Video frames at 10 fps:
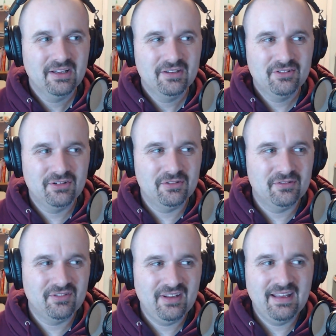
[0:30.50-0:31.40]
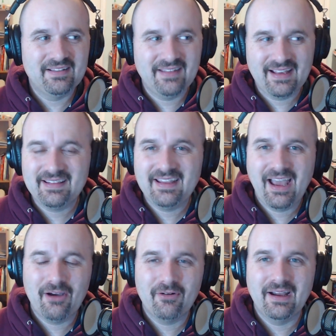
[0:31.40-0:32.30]
to see exactly
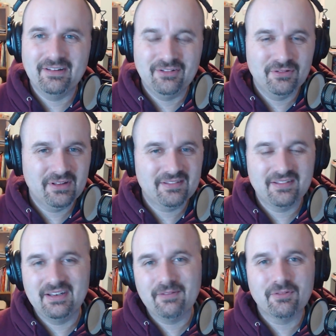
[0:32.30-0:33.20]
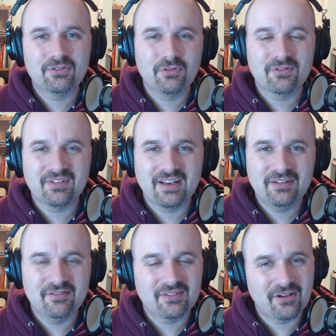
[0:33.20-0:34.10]
how I do this, the different tools that I
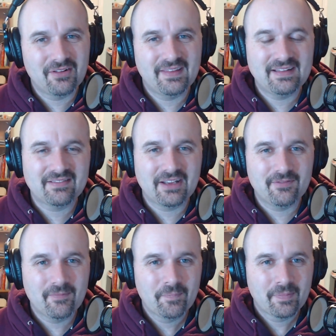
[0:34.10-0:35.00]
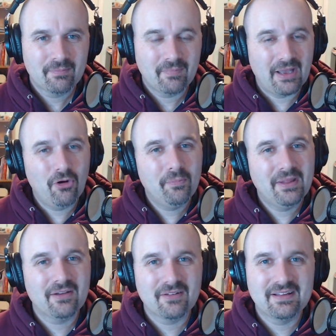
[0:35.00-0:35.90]
use, all of that stuff. My hope
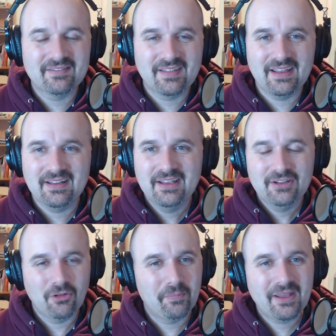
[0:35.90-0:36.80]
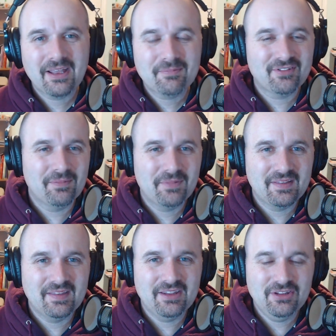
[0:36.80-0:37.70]
here is that you'll pick up
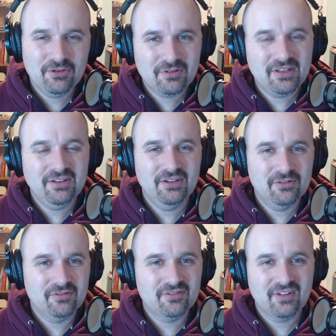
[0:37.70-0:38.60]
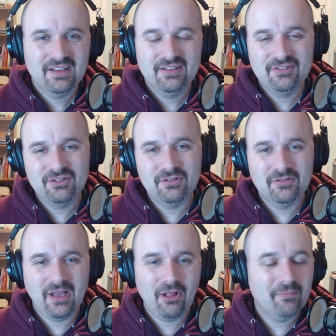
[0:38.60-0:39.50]
something that you can use
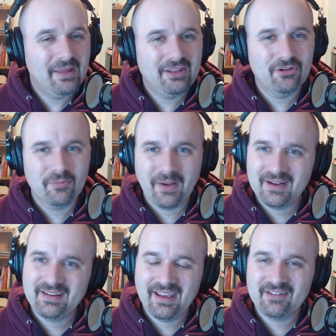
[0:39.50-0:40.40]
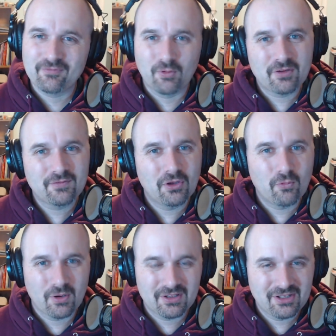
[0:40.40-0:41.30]
to help make your podcast workflow
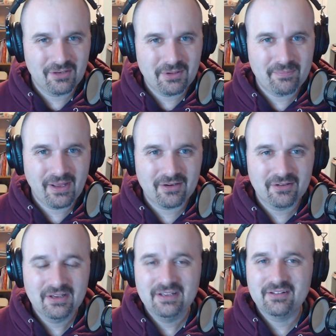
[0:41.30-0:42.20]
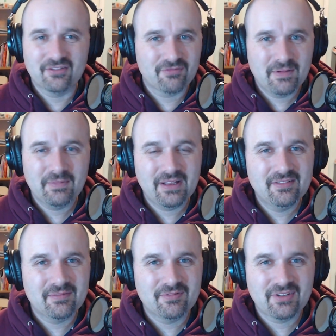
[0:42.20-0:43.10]
work a little bit better, to streamline
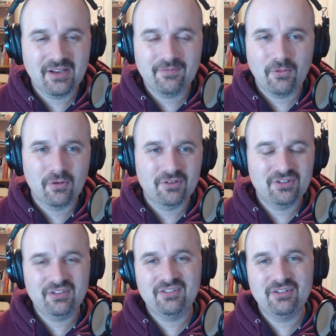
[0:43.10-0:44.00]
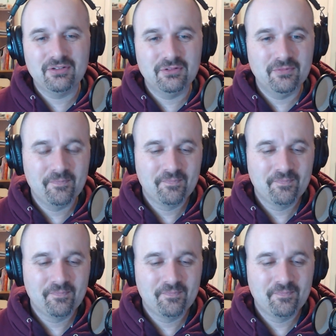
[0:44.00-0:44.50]
some stuff, or just to